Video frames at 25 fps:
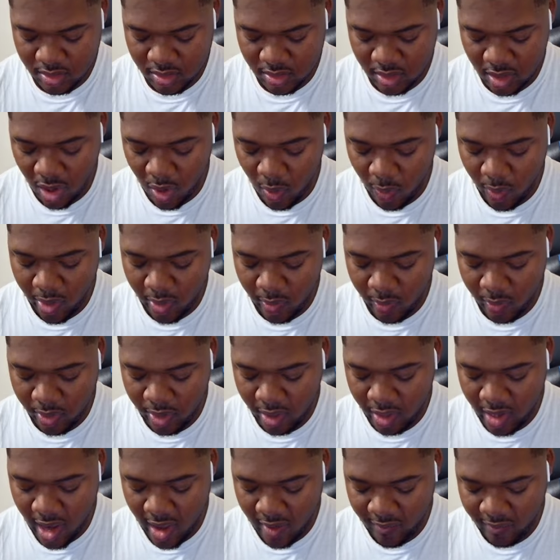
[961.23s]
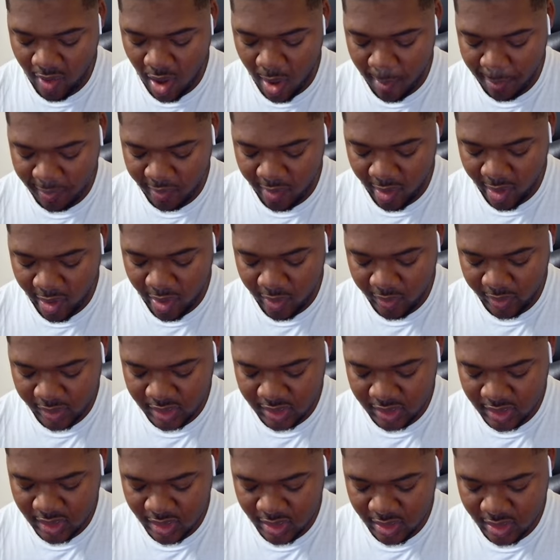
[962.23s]
Oh wait, we're gonna have copyright
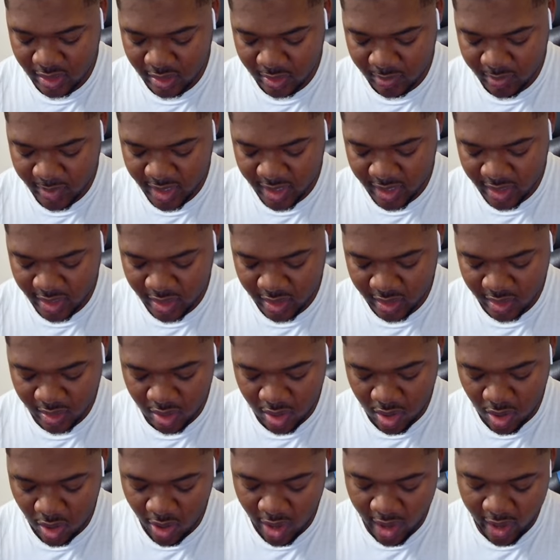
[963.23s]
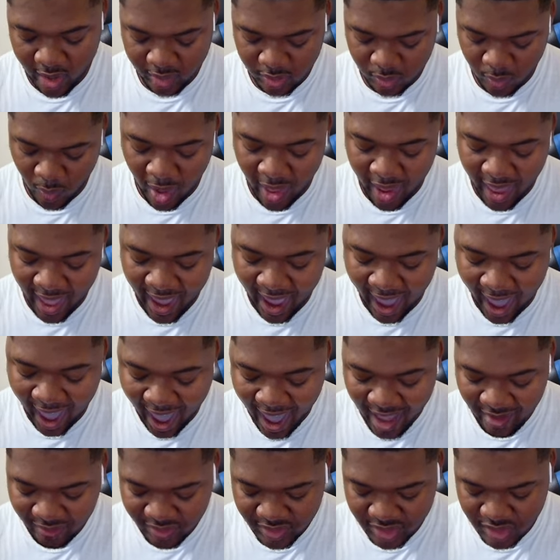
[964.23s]
OST in a minute, huh? All right, well I
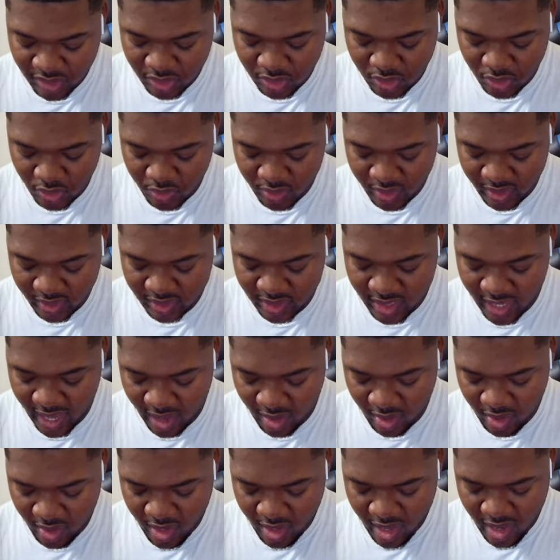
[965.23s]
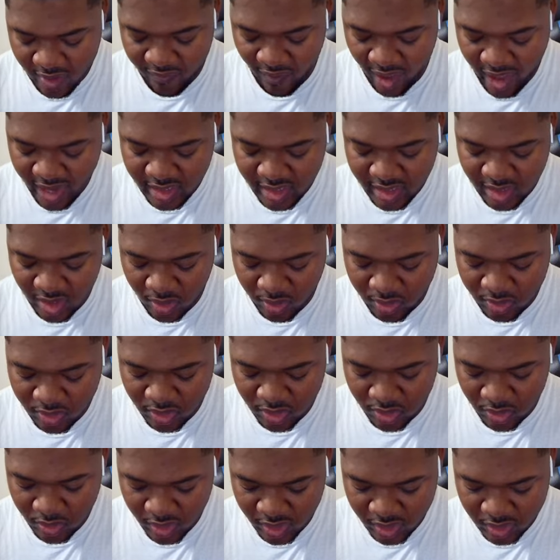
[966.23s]
have to do this now. If I don't
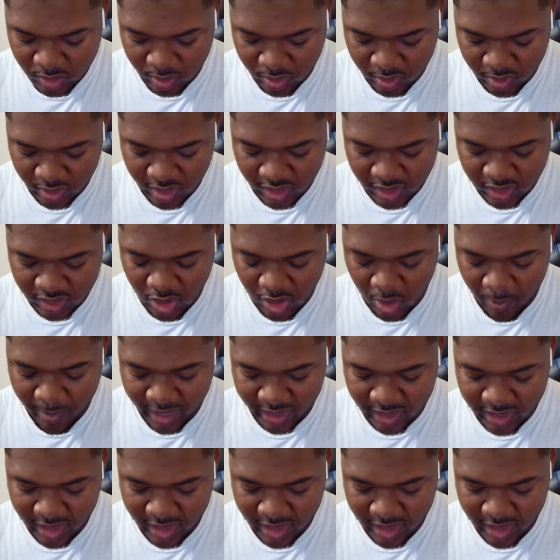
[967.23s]
do this, will it just go back to